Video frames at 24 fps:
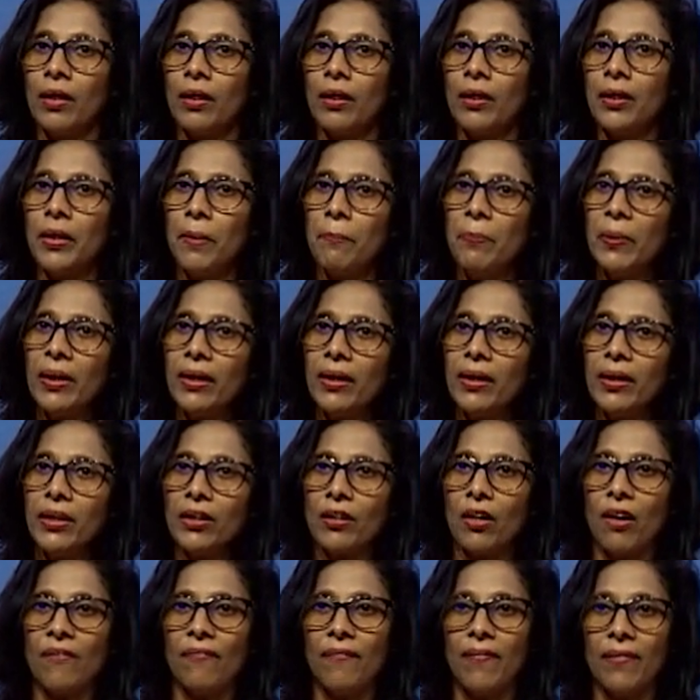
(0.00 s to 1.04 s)
The birth
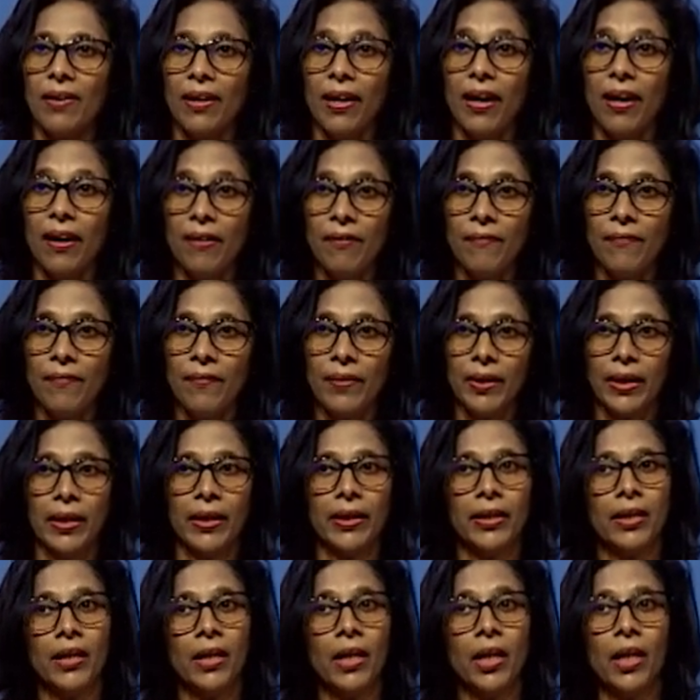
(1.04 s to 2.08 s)
of love in
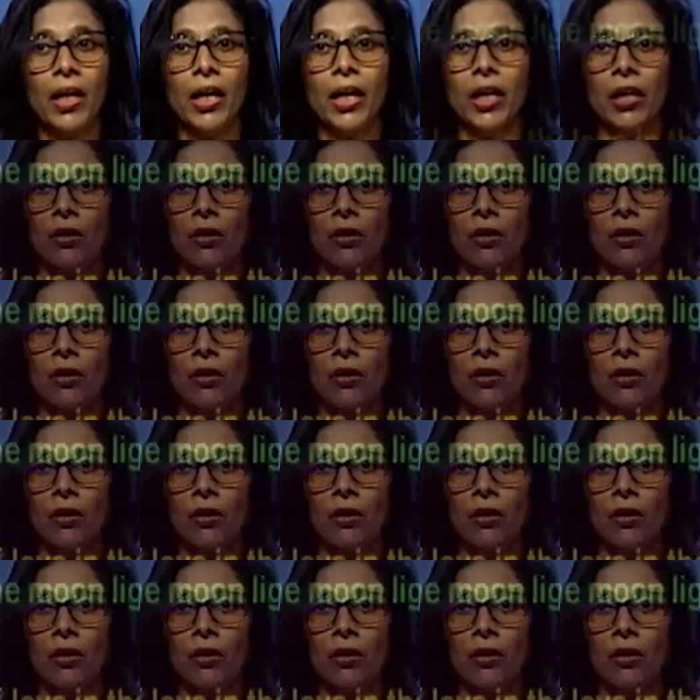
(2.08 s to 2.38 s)
the heart